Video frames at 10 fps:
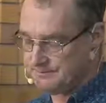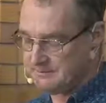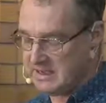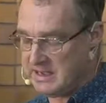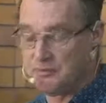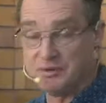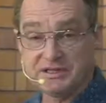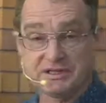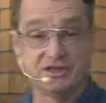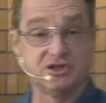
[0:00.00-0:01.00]
And we
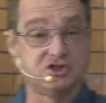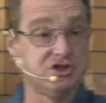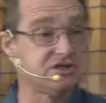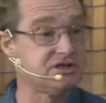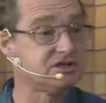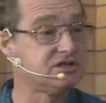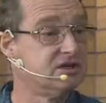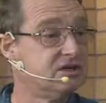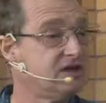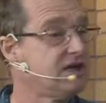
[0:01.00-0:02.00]
see that Jesus
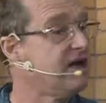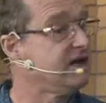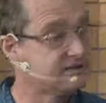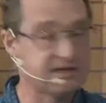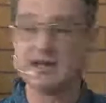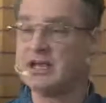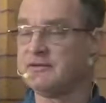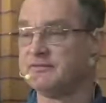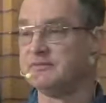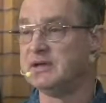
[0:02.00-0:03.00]
casts that out
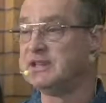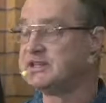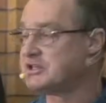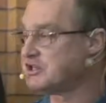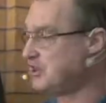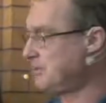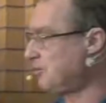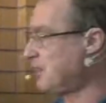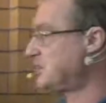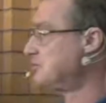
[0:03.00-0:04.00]
of them. And there's a
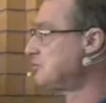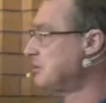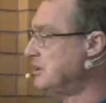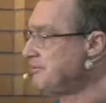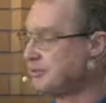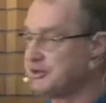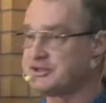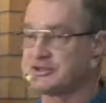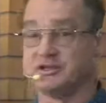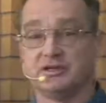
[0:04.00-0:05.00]
separation between the
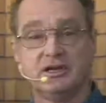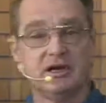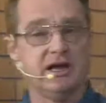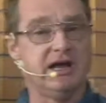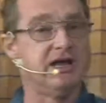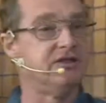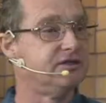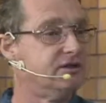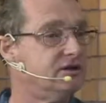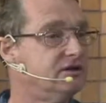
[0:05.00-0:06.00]
person and
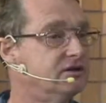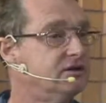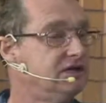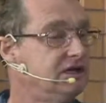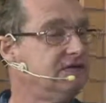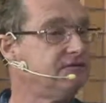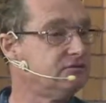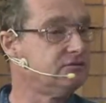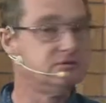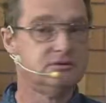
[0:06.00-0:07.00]
the
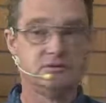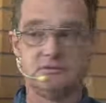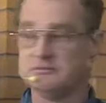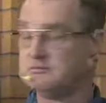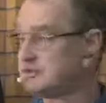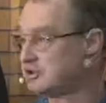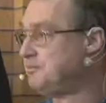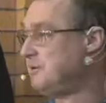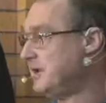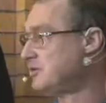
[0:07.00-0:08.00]
evil,
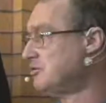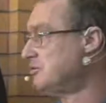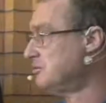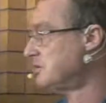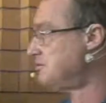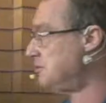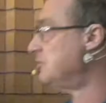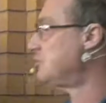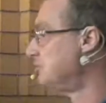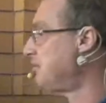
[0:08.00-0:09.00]
supernatural,
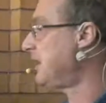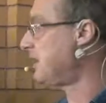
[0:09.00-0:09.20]
spiritual power